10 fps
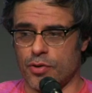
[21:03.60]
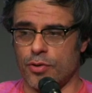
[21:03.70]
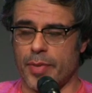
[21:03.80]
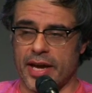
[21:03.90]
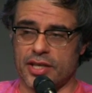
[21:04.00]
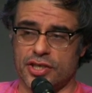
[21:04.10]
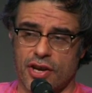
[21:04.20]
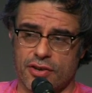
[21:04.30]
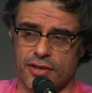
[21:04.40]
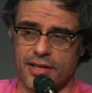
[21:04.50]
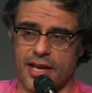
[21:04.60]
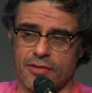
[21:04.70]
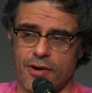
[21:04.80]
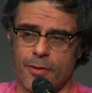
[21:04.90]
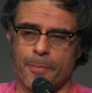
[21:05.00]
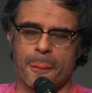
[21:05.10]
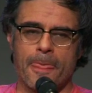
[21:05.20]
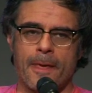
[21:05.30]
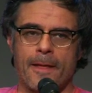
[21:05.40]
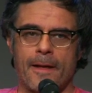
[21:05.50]
to call back a joke later on.
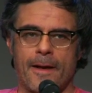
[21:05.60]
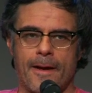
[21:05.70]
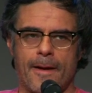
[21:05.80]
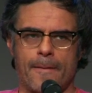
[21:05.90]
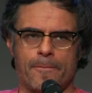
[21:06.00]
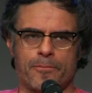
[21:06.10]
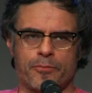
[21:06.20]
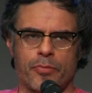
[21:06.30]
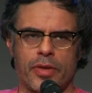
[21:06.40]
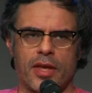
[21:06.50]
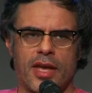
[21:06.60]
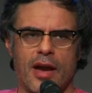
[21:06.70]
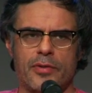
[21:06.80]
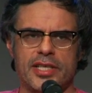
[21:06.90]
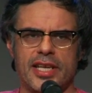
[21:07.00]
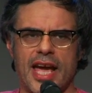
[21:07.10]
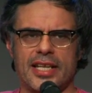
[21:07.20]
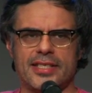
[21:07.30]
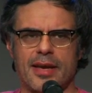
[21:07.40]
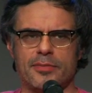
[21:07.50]
And we did
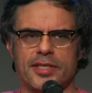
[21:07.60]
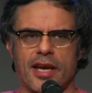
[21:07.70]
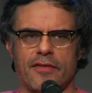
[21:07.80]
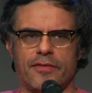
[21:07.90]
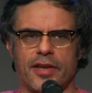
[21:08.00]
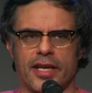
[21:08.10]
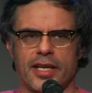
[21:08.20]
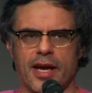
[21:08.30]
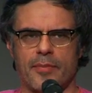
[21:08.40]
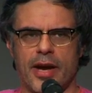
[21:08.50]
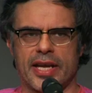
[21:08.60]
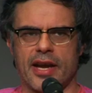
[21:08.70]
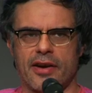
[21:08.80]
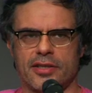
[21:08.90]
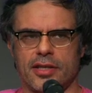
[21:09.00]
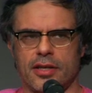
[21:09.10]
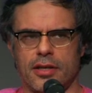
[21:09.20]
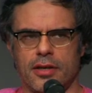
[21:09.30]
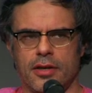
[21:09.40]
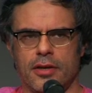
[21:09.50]
add some stuff, like my
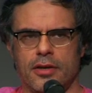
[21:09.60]
character,